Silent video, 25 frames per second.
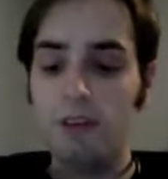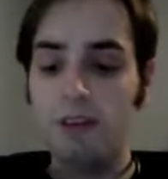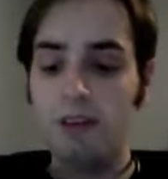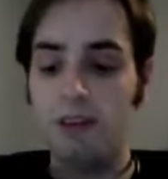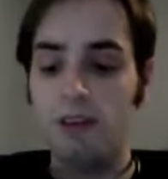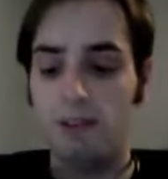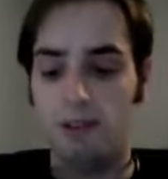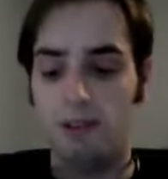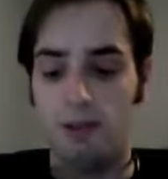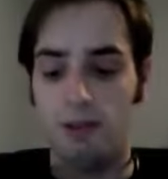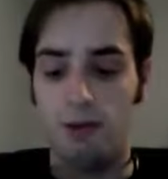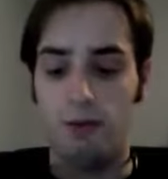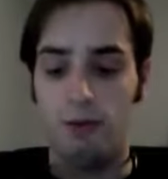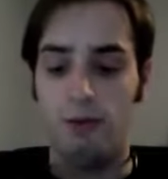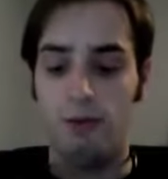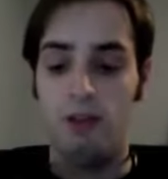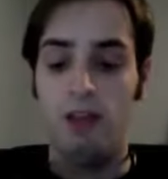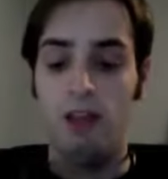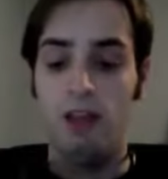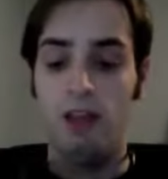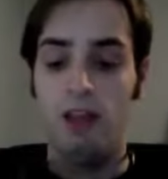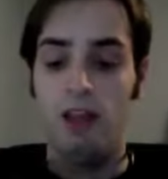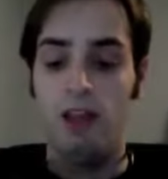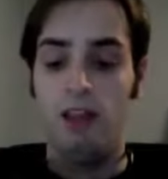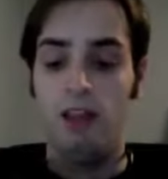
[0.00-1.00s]
So
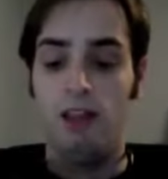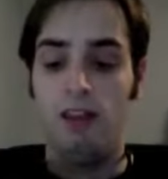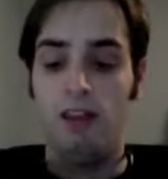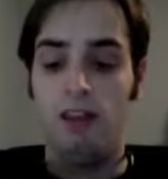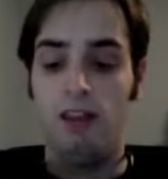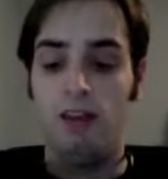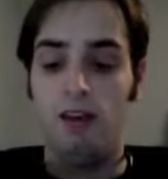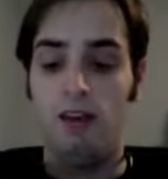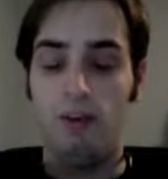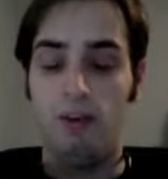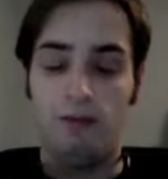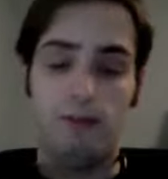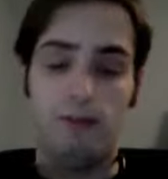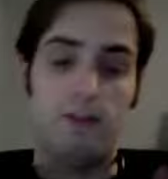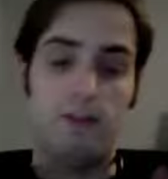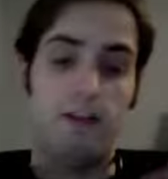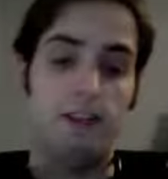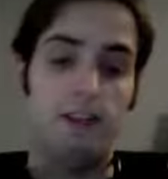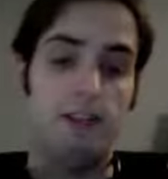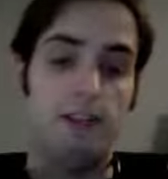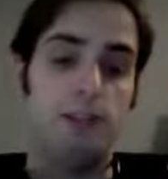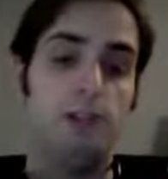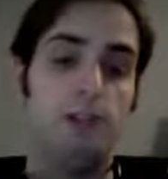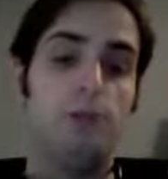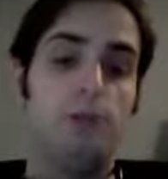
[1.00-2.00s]
overall,
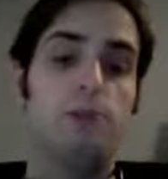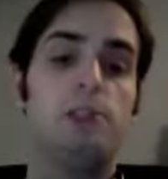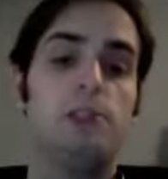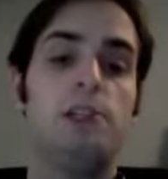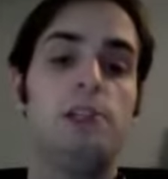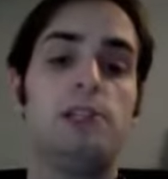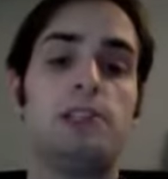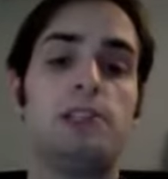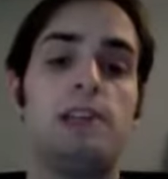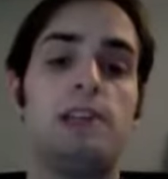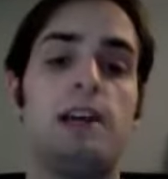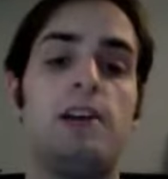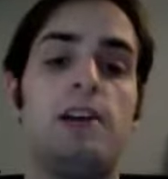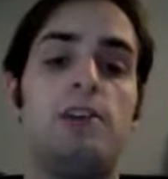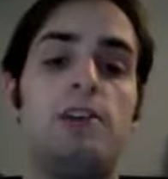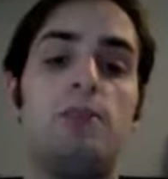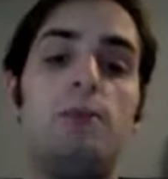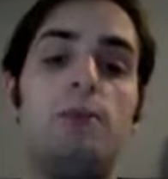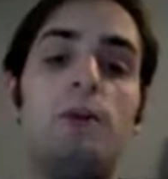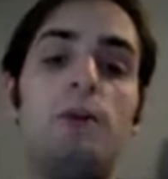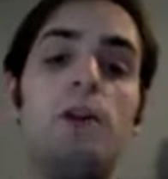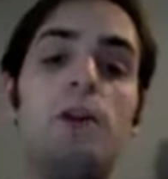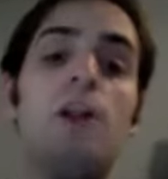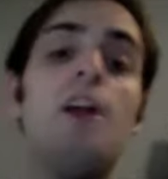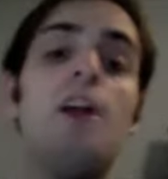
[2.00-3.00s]
this shoe is just
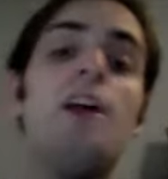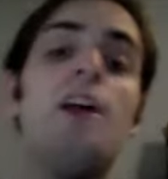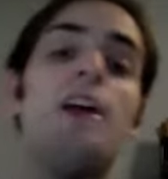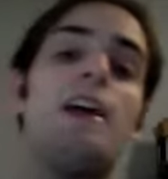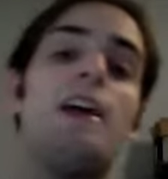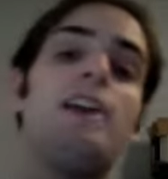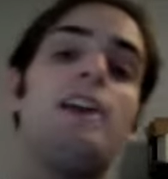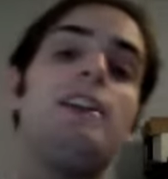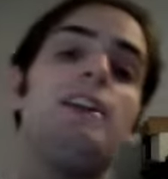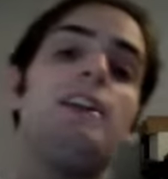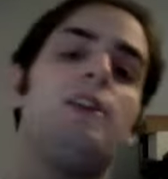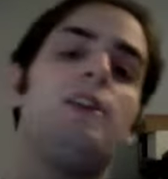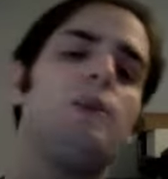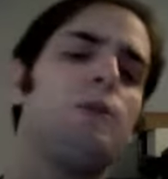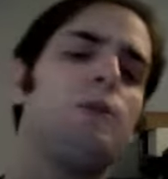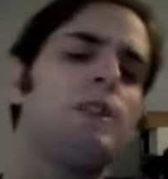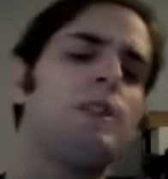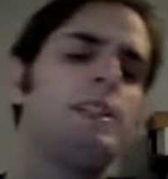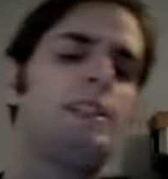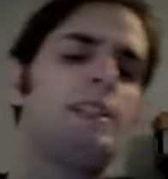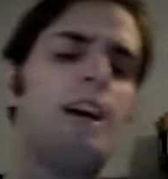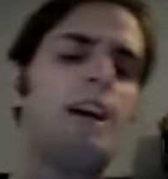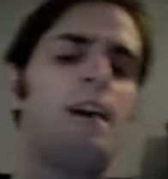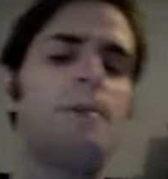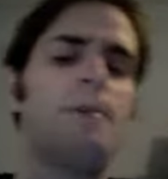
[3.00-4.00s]
terrible. And the only
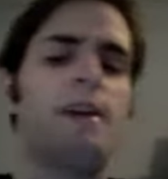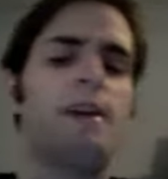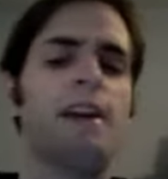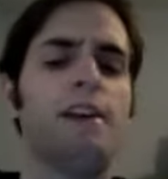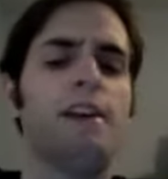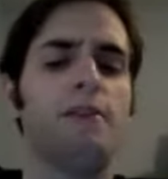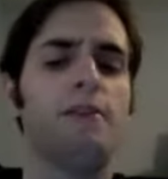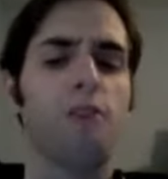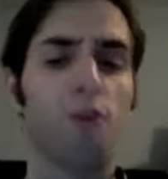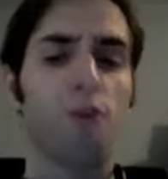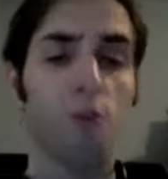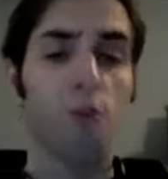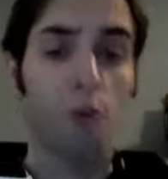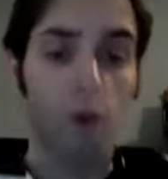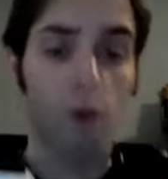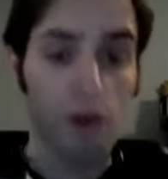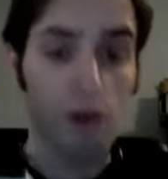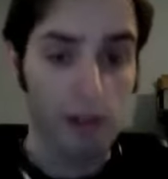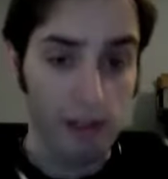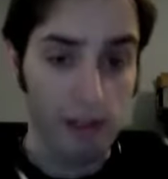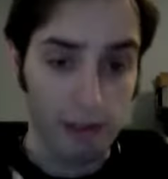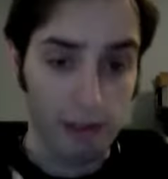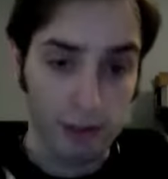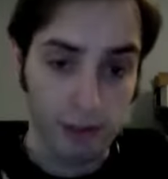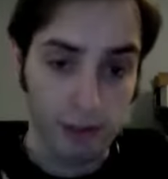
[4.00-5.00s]
time I ever wore
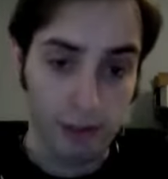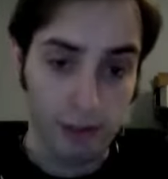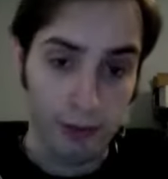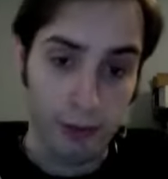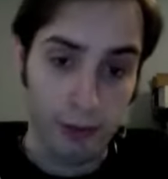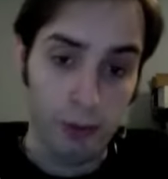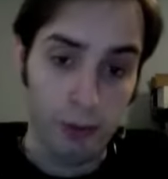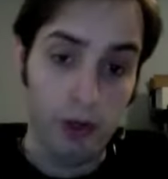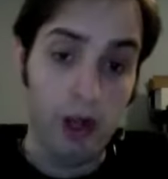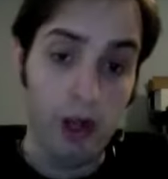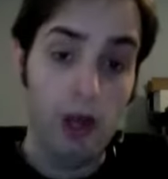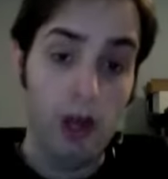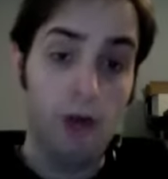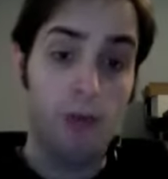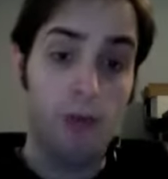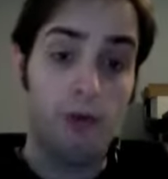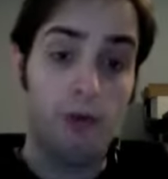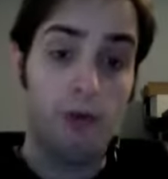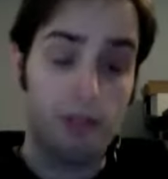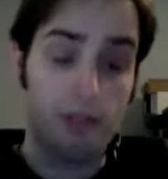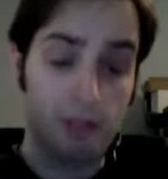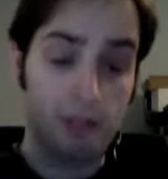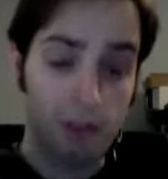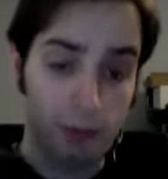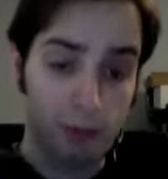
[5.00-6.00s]
this shoe
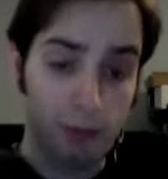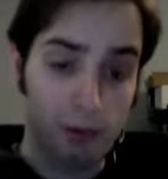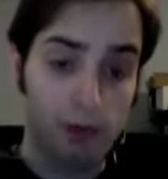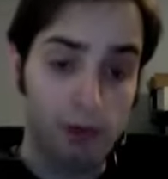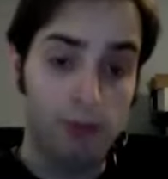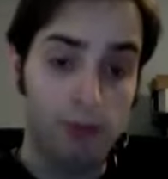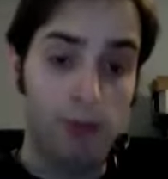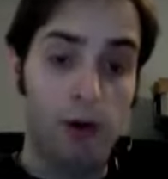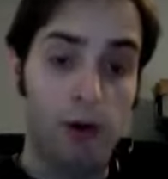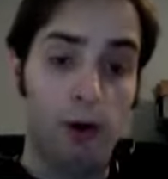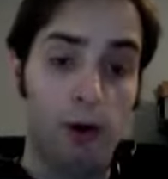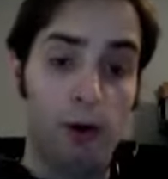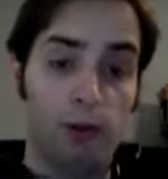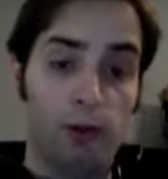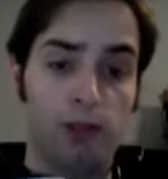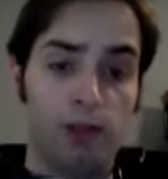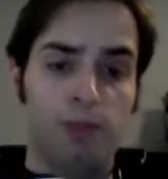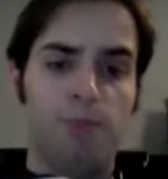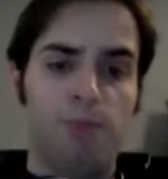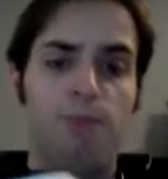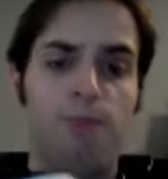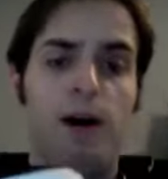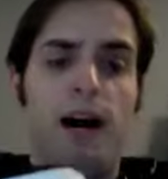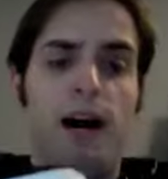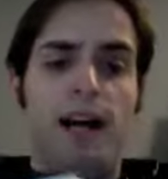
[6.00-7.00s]
was to the mall to
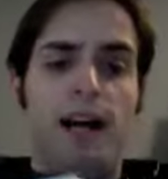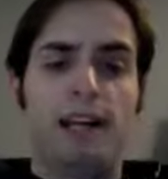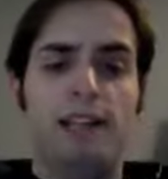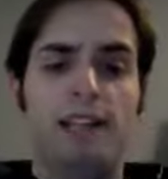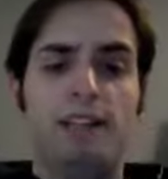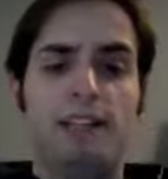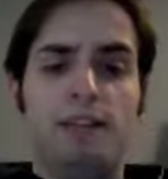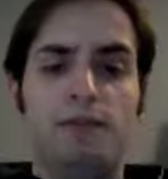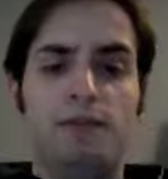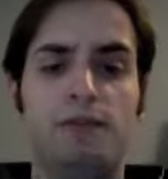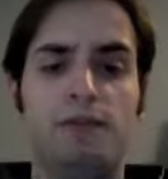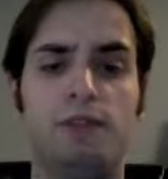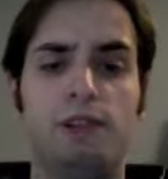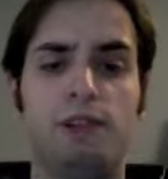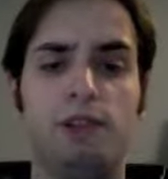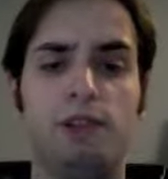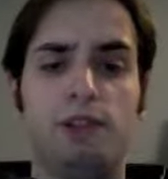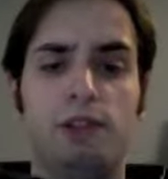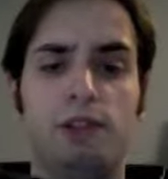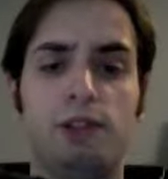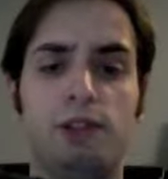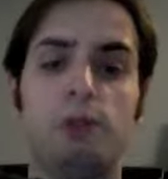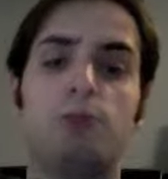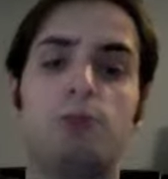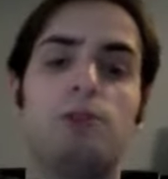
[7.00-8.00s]
buy a different
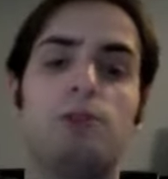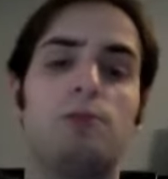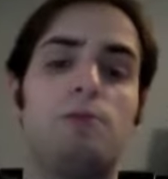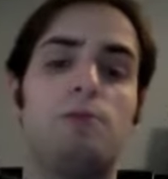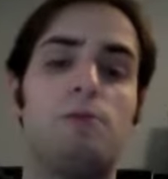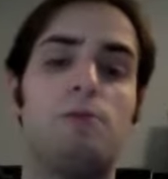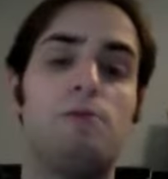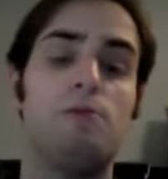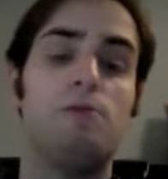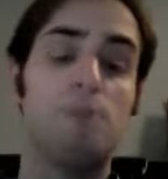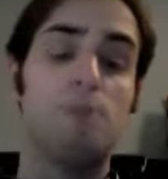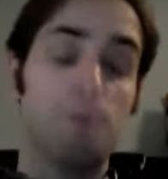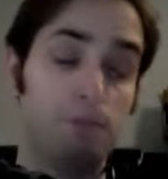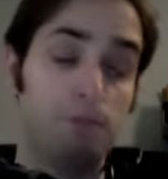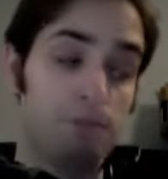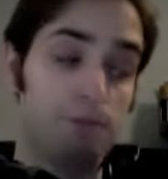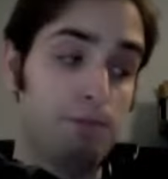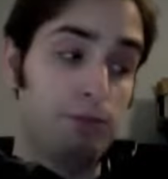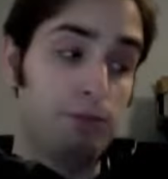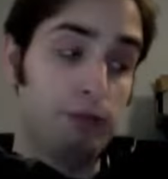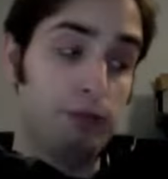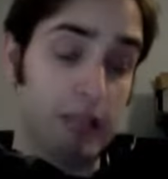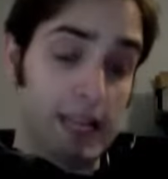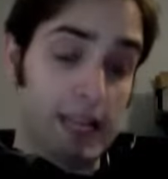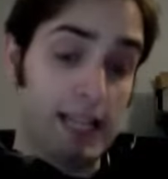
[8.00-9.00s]
shoe to
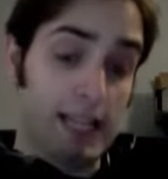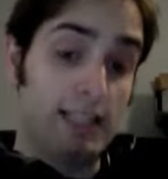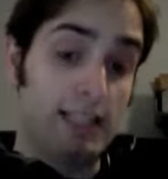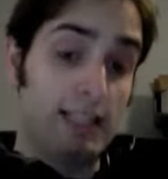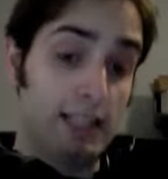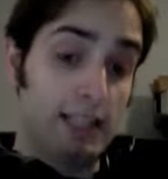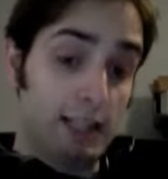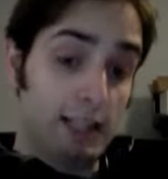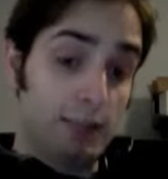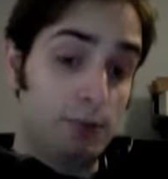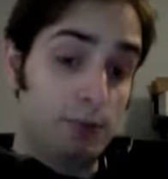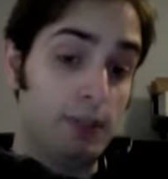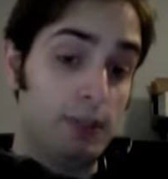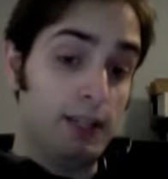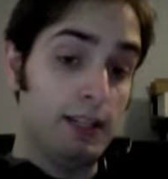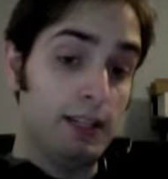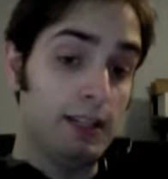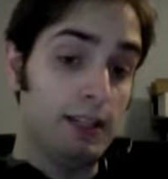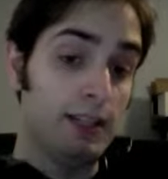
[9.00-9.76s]
replace these with.